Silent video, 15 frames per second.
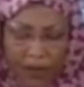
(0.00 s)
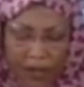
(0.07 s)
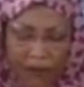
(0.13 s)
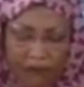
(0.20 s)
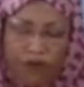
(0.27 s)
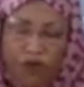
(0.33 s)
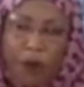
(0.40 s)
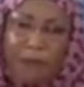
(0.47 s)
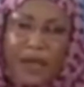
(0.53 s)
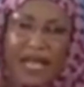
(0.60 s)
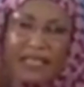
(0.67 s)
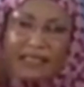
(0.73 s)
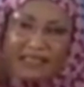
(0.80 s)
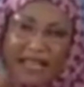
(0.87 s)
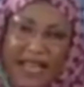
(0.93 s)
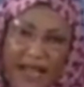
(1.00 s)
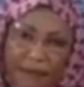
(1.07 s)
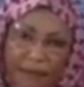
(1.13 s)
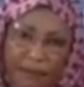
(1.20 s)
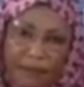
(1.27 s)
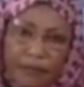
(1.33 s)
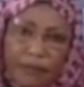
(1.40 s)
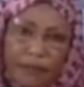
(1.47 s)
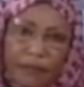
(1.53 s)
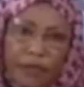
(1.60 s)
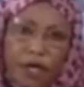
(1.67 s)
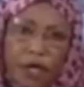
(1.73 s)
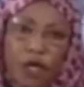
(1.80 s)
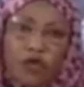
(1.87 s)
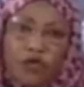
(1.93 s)
from his name
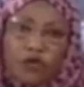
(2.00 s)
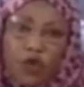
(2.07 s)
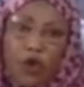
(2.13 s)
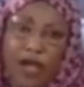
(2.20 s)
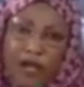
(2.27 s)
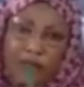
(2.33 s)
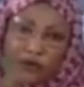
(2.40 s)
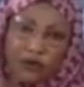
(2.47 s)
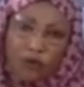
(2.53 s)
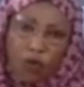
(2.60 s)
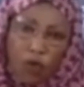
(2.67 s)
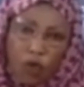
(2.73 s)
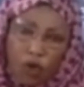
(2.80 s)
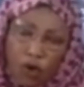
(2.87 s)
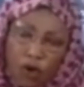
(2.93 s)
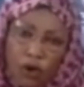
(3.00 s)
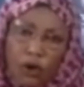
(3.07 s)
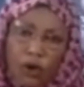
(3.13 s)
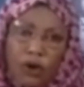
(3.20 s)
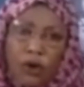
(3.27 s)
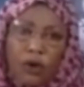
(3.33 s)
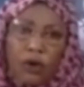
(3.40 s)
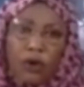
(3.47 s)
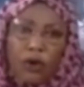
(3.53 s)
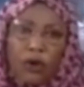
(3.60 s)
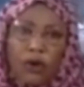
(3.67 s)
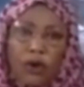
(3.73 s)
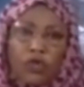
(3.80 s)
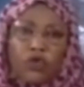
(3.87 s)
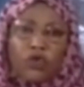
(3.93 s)
to his school
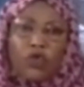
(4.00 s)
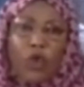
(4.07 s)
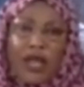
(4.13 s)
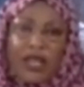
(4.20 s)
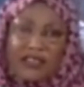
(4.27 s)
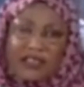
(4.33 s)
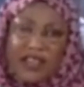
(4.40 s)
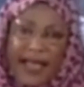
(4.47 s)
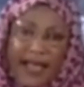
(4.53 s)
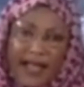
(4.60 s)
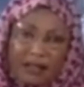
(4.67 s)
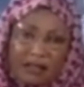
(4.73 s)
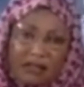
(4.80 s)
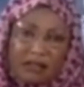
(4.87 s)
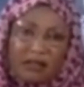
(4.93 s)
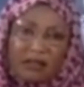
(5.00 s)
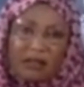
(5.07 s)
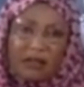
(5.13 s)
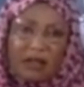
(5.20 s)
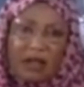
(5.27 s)
to his health,